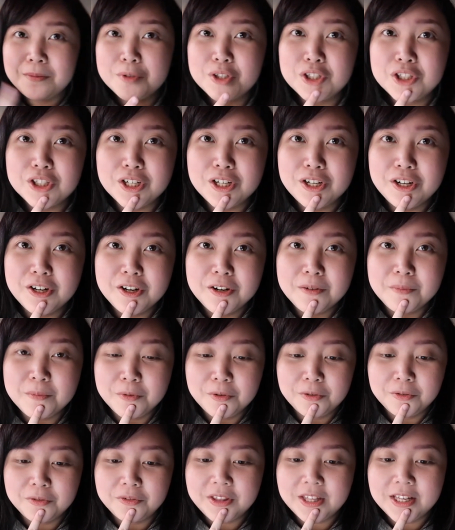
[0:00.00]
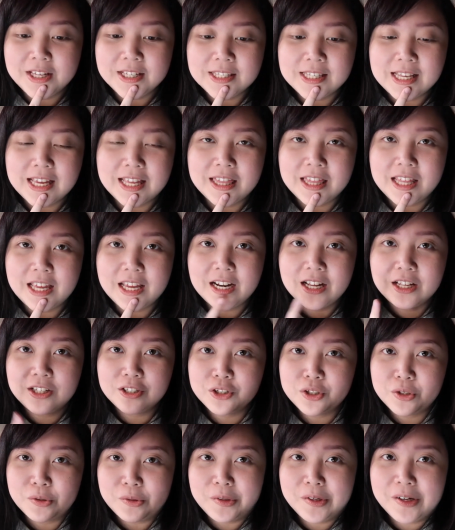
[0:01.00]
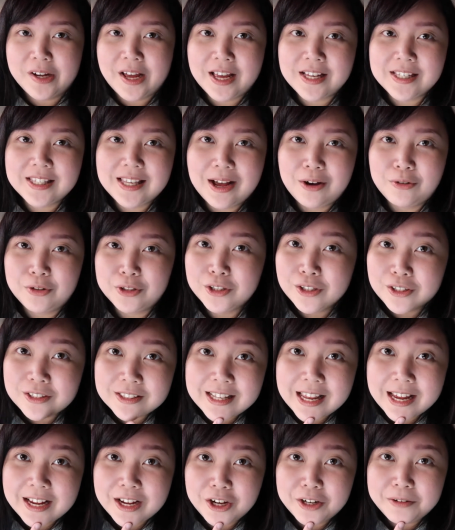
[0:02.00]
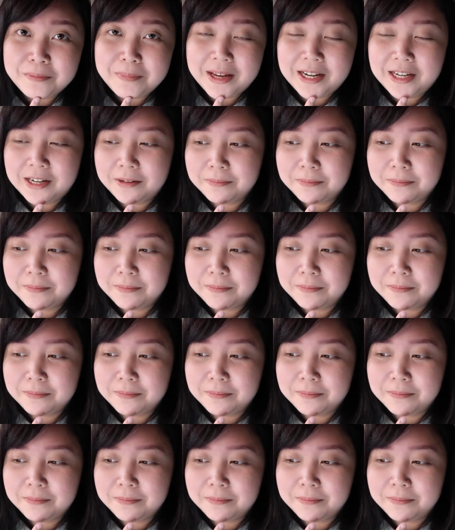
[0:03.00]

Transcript: I'm just gonna remove this and then I'll show you guys how it looks like on my